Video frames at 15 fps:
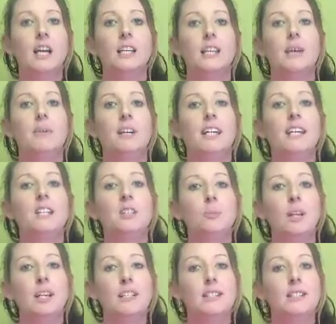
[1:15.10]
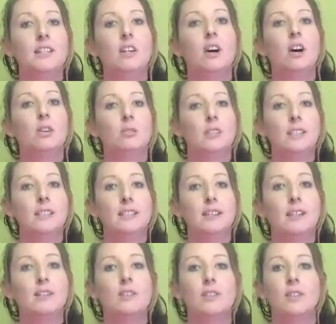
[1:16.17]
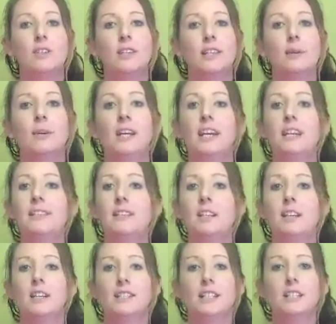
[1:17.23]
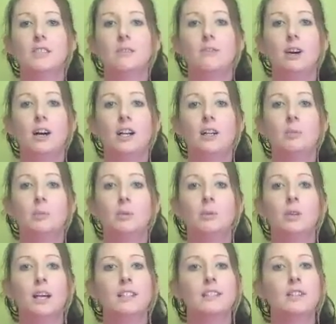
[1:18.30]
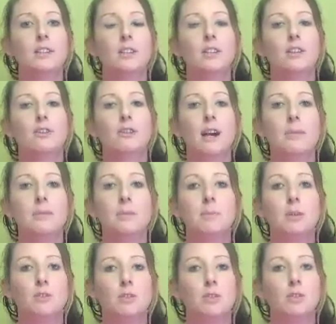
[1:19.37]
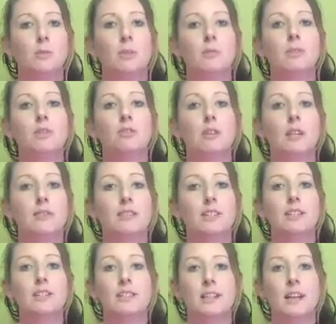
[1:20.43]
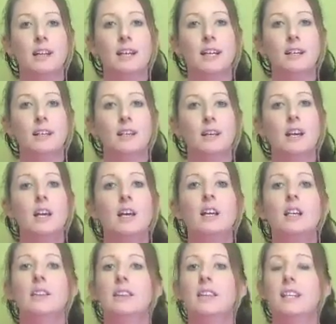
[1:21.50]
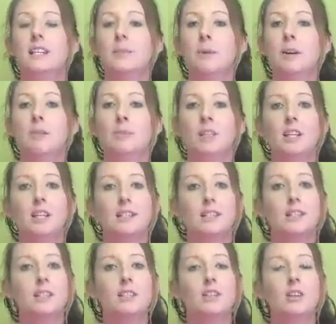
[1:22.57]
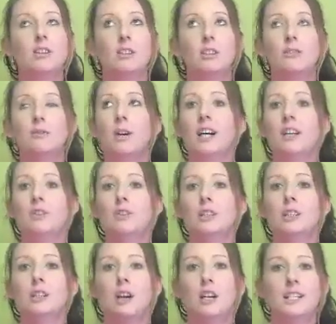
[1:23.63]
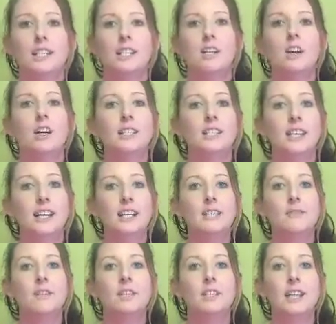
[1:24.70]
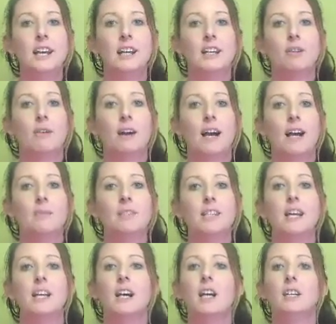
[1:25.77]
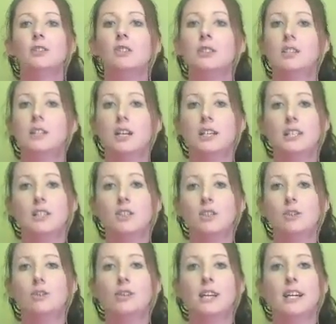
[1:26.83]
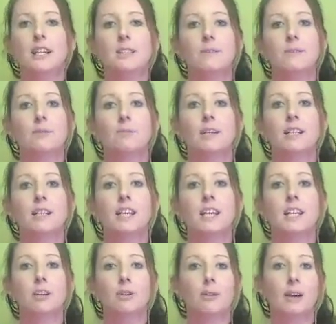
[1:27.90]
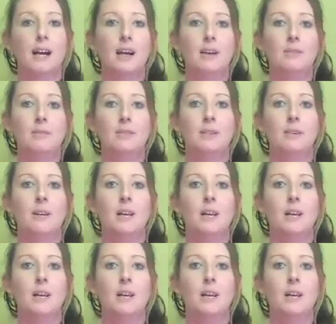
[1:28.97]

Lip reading: They were each placed in a holding cell so that they were easily identifiable and so that the crab smolts could be retrieved and studied. The experiment lasted a total of 199 days for the Tanner crabs and 192 days for the Red King crabs.